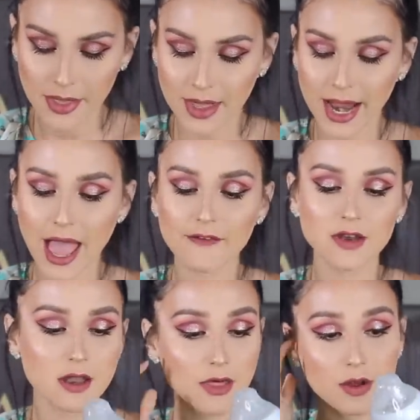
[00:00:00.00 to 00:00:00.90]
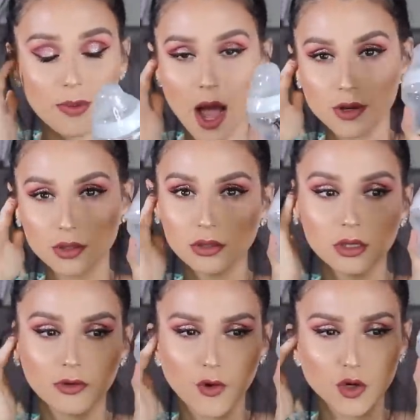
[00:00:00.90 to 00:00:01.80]
Then I have another bottle.
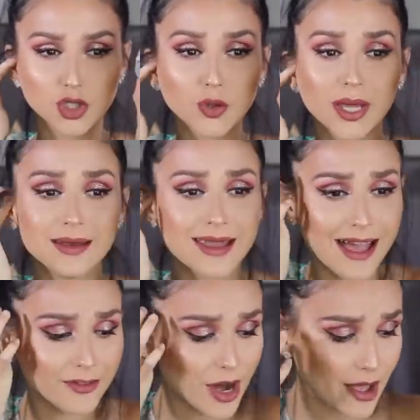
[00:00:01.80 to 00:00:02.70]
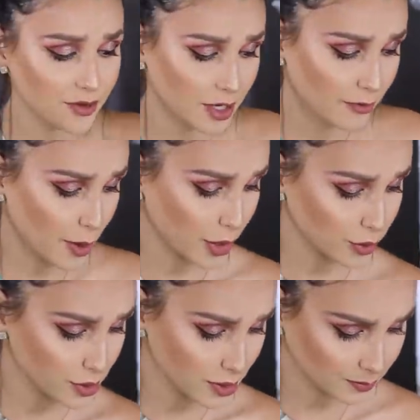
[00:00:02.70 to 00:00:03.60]
Of course, you can never have enough
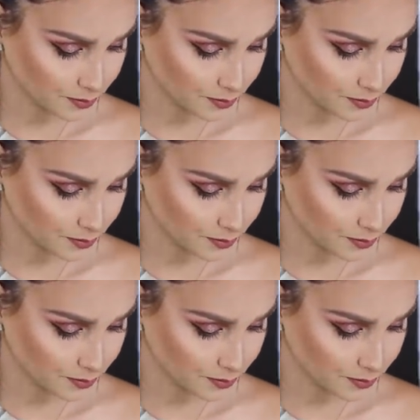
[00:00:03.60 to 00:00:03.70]
bottles.